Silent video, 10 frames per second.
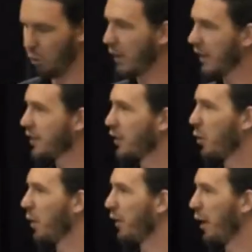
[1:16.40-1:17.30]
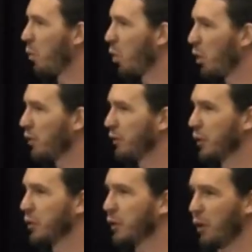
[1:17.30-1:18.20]
We need to know whether our
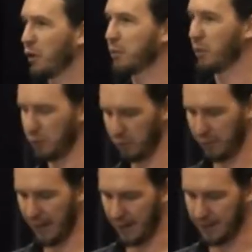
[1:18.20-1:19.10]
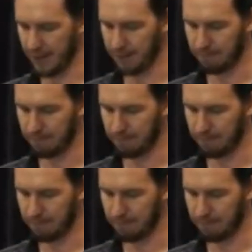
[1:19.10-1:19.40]
worldview corresponds with reality.